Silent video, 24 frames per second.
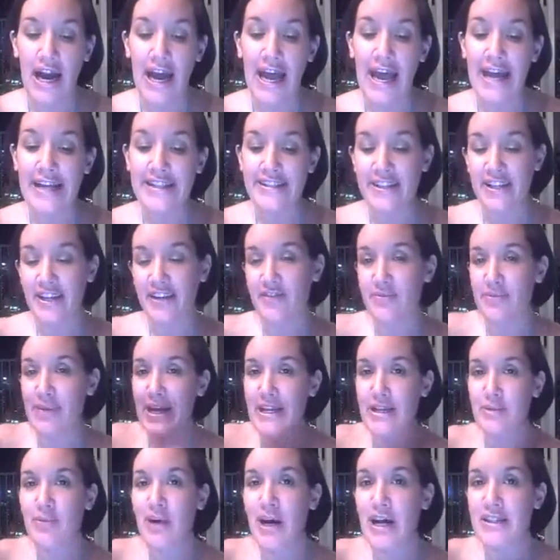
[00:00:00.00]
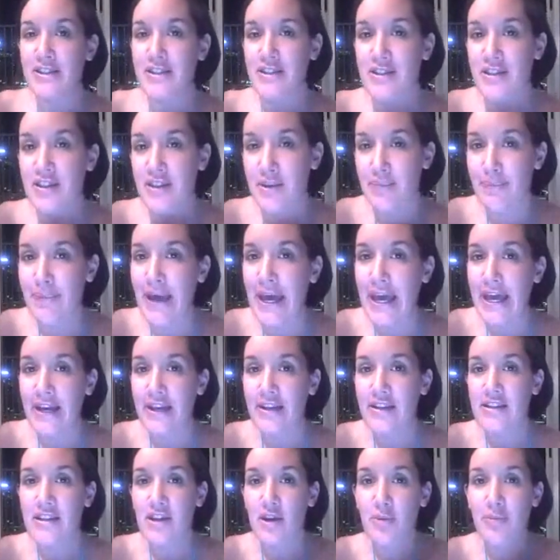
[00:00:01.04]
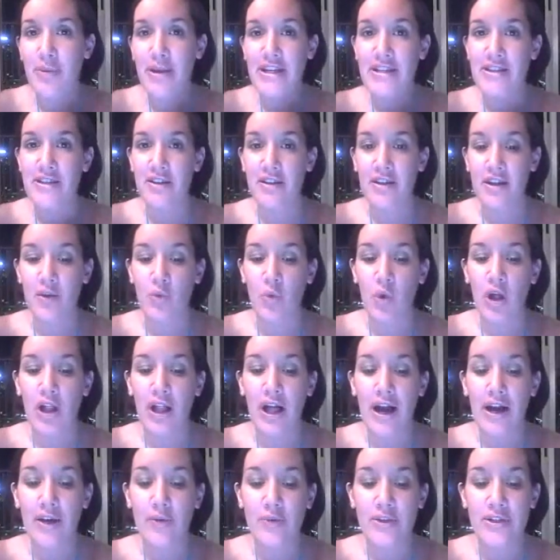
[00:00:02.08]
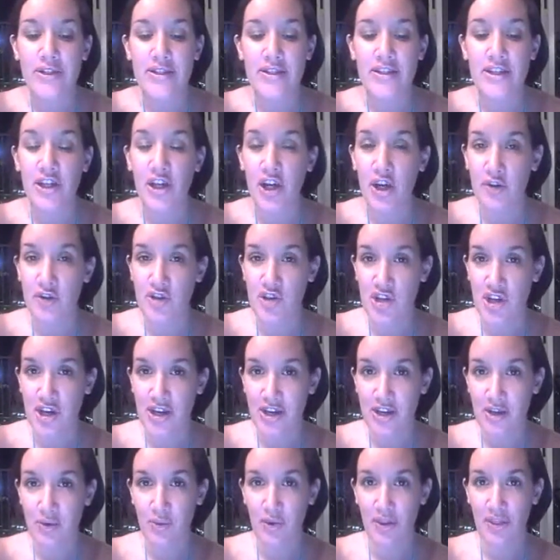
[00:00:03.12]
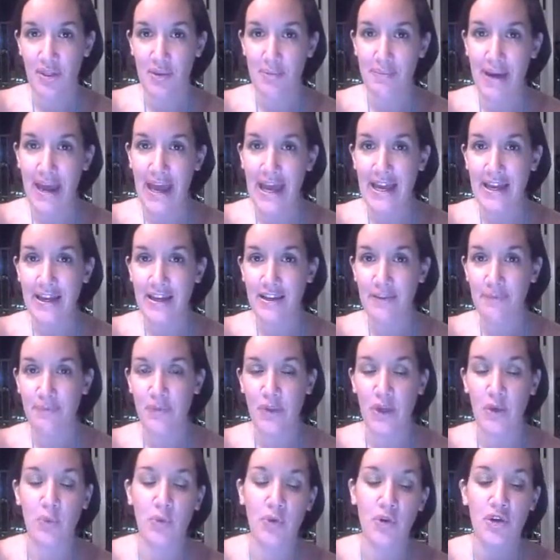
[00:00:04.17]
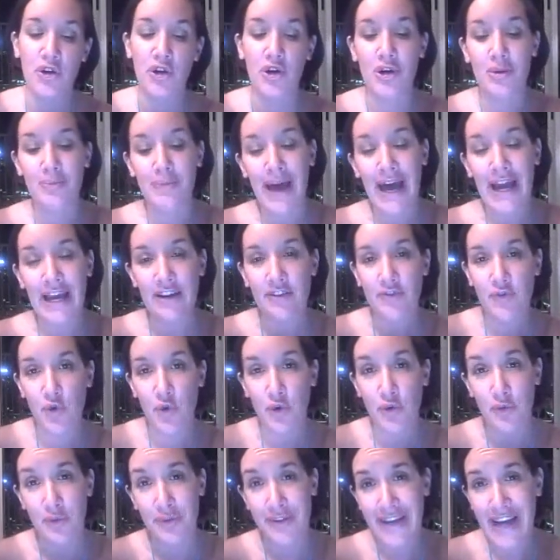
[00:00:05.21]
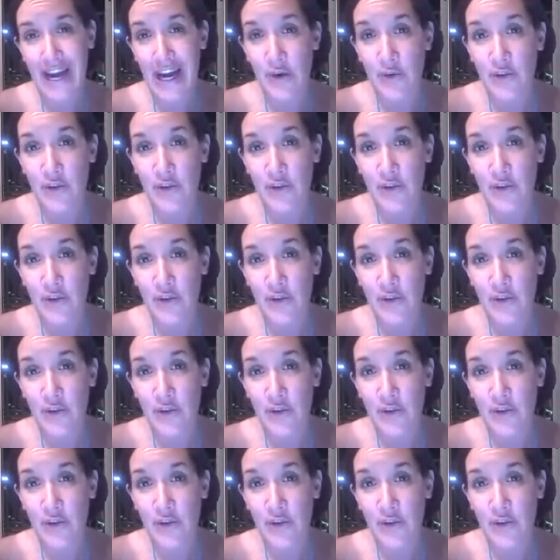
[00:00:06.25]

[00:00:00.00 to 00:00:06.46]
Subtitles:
I had to give my deposit to the bank. So basically, while I was negotiating with the bank and we were going back and forth with